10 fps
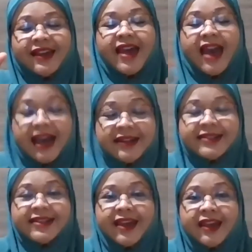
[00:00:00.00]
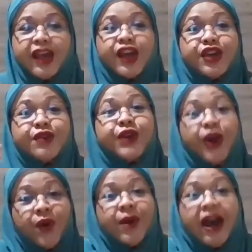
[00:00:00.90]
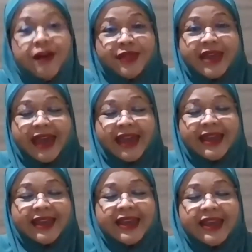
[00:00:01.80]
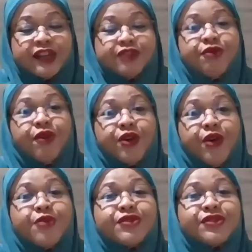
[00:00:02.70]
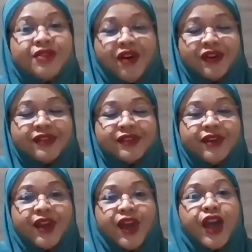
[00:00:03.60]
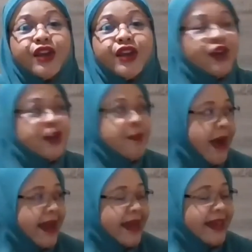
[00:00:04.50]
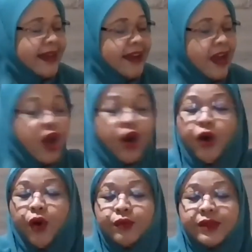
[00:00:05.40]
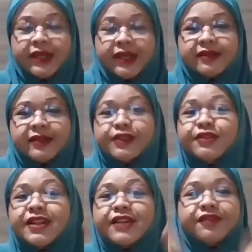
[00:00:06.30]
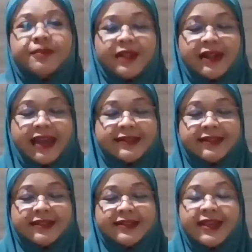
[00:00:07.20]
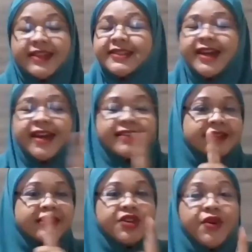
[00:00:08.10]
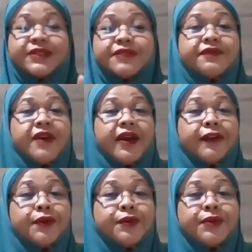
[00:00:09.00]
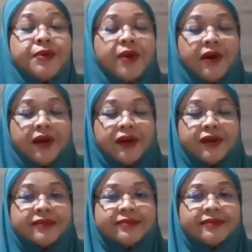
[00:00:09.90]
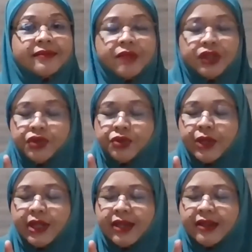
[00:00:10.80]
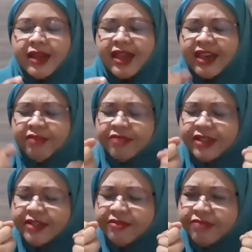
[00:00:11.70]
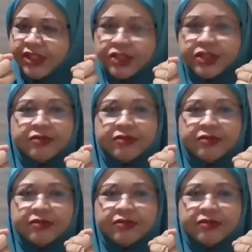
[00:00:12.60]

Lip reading: I'd say you go out there and draw your own stars. You look back only to learn from the lessons. It does not define who you are, but surely it will enrich you.